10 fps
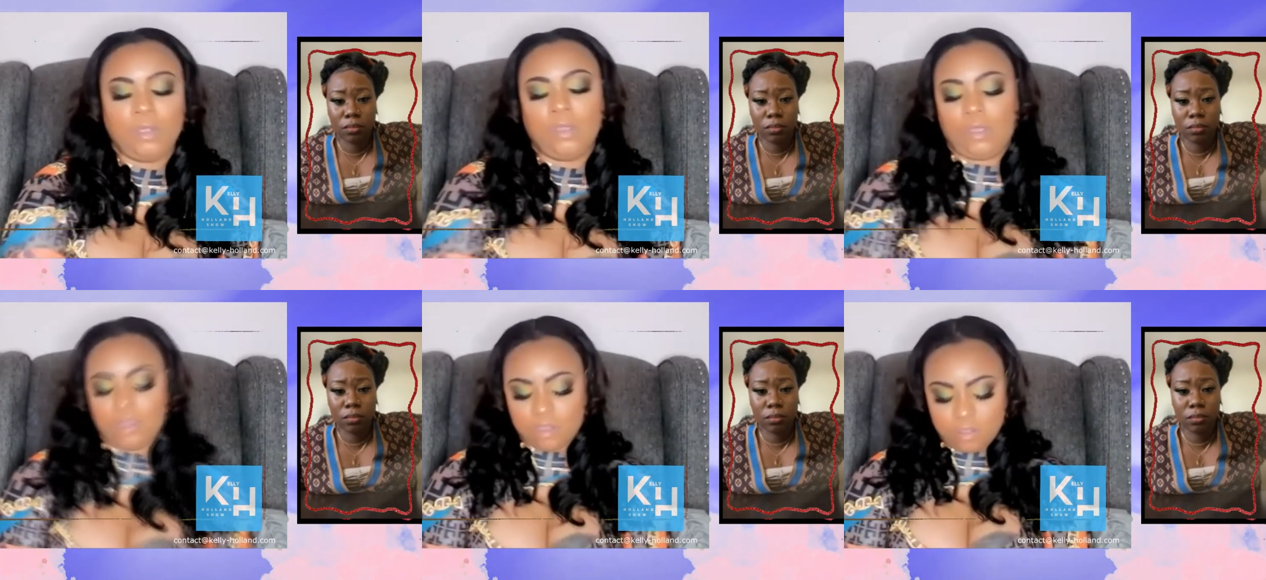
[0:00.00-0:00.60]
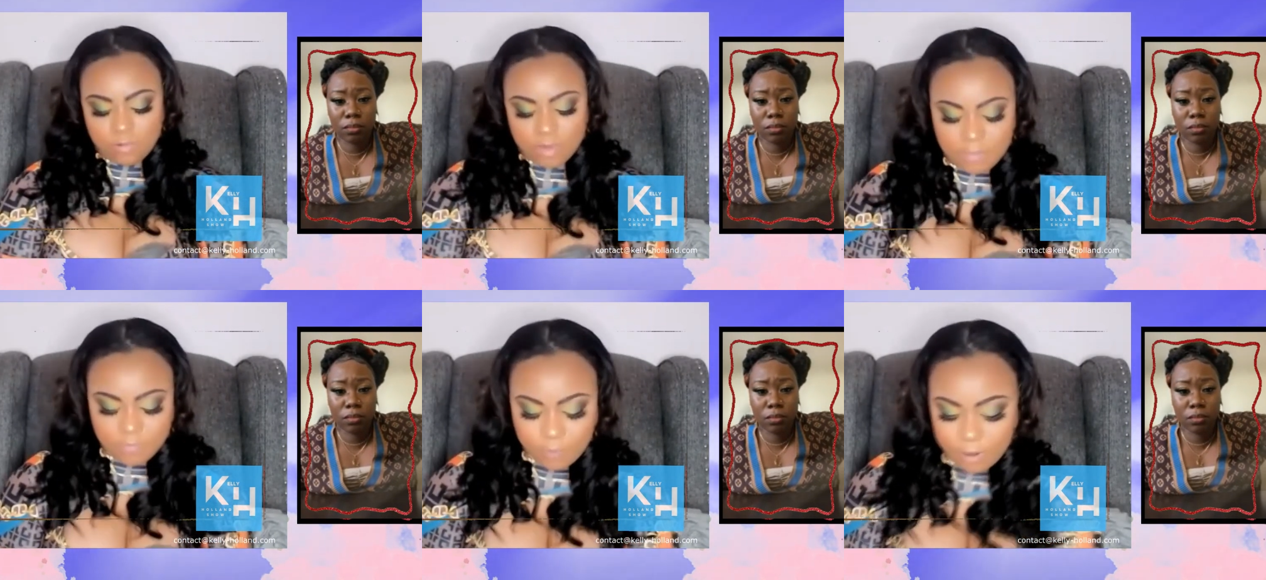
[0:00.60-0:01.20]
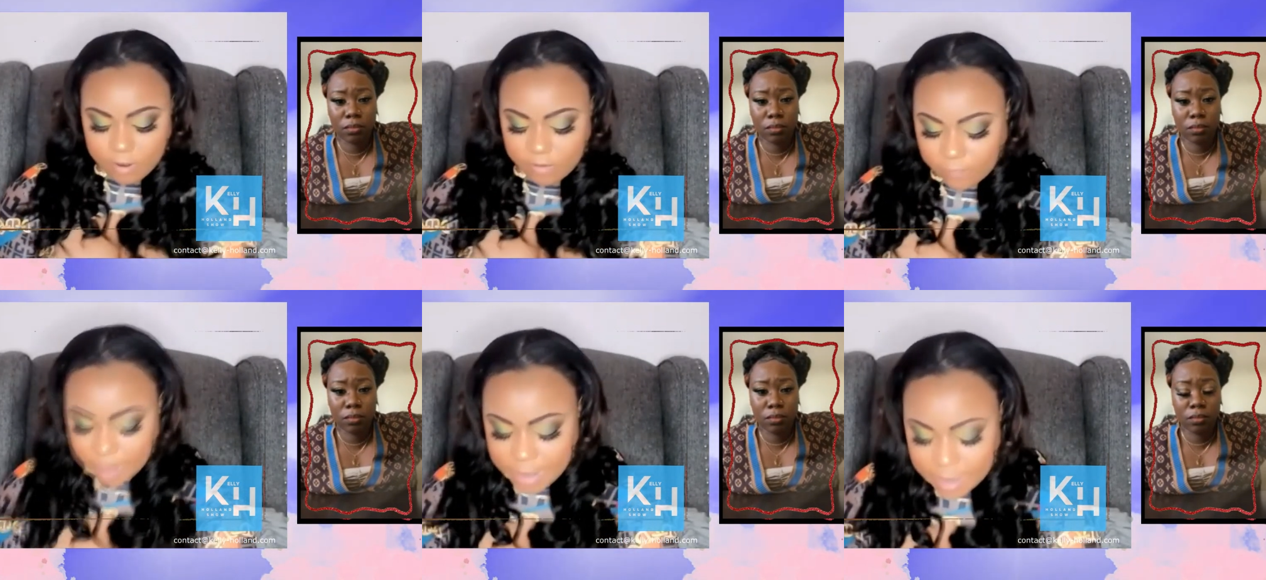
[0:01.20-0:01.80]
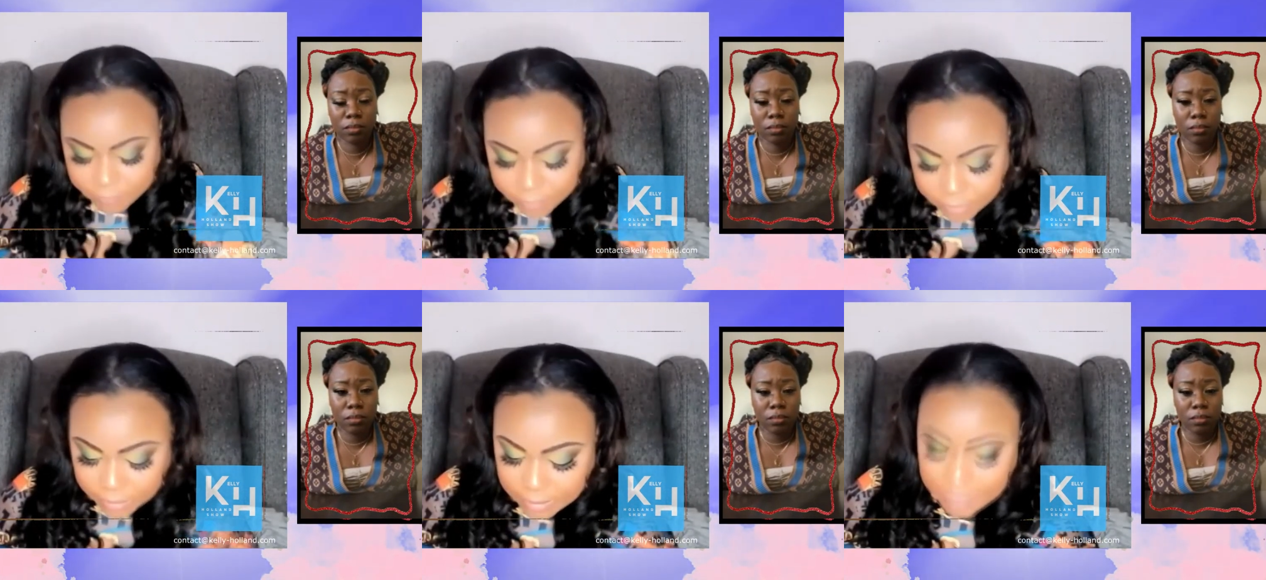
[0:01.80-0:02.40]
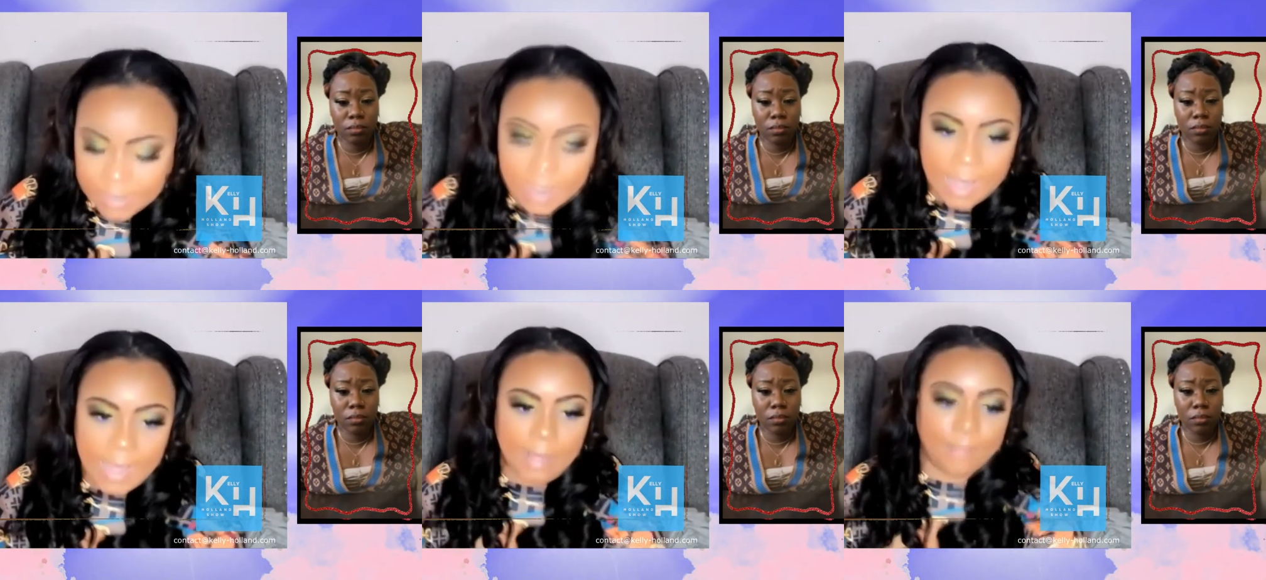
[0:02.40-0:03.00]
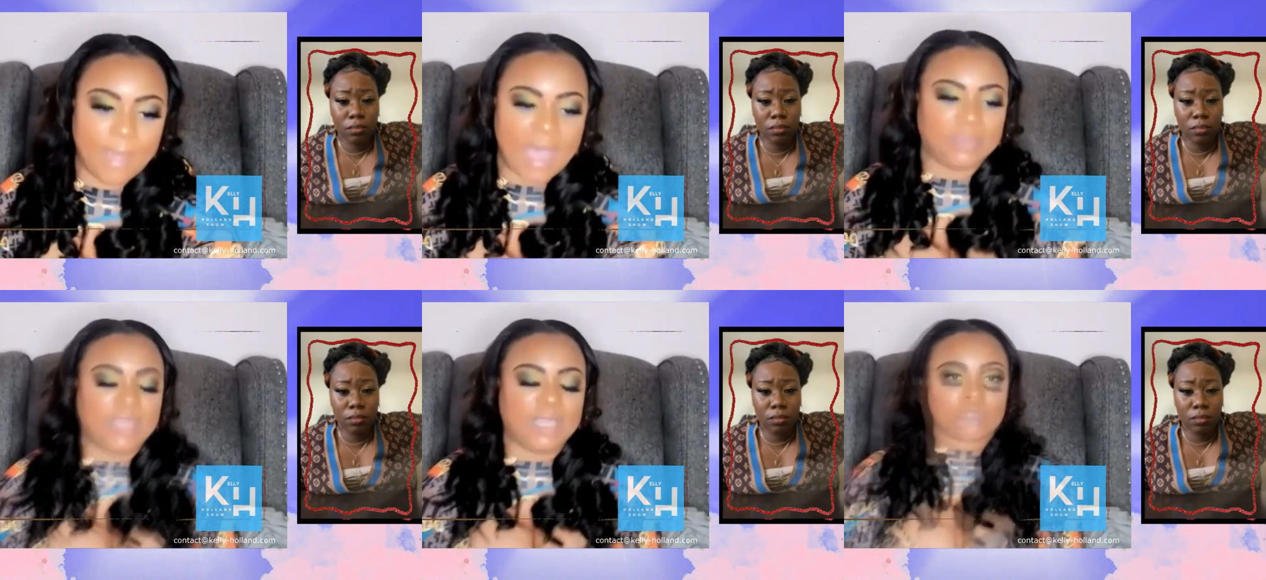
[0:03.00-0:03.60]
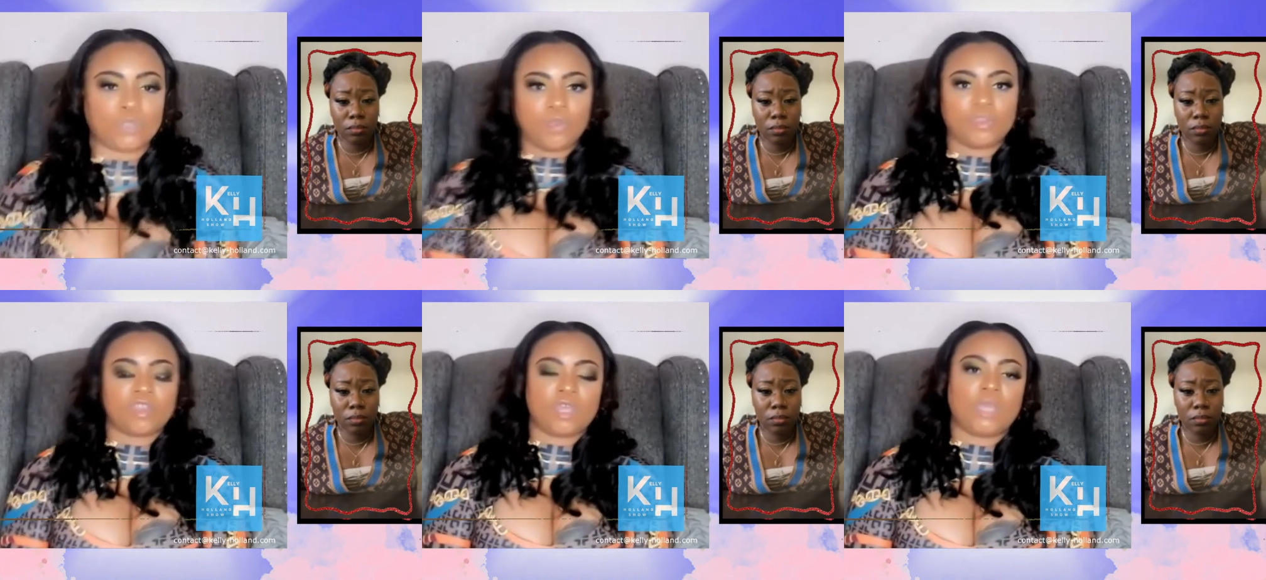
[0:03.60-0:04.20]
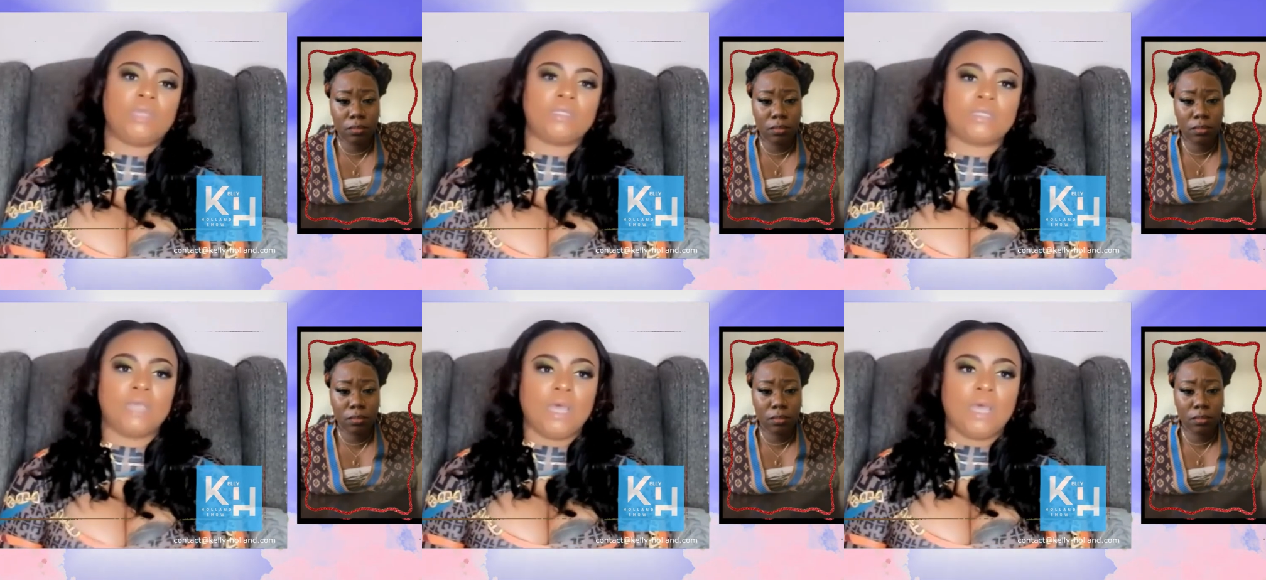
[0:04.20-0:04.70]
Speaker 1: and should you love your partner forever? Um, I think it's worth a chance.